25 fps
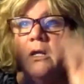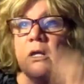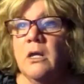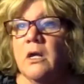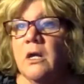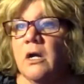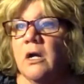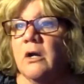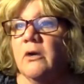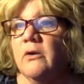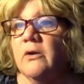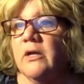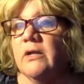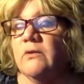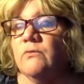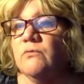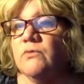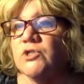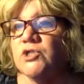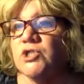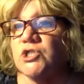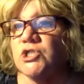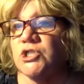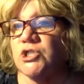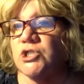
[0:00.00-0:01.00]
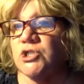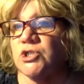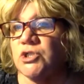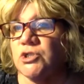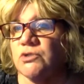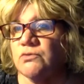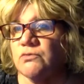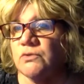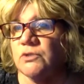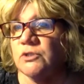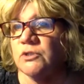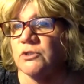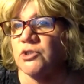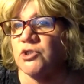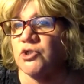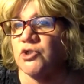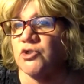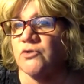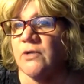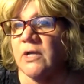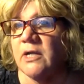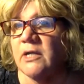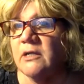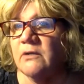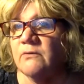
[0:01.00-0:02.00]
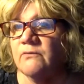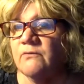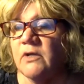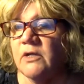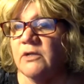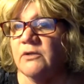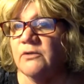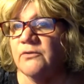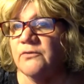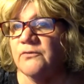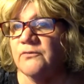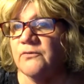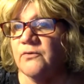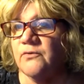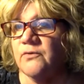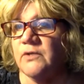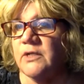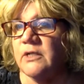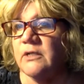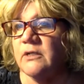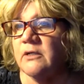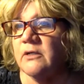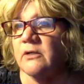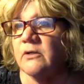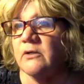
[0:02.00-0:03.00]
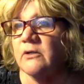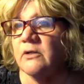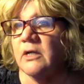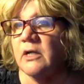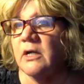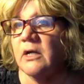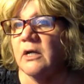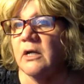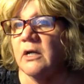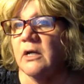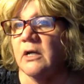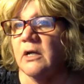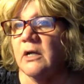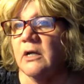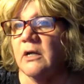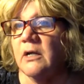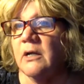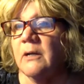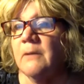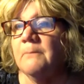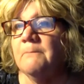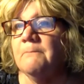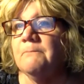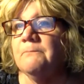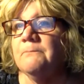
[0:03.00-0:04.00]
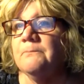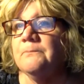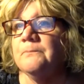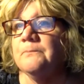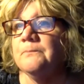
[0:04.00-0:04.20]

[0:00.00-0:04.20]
All right, we're trekking right through here. Oh,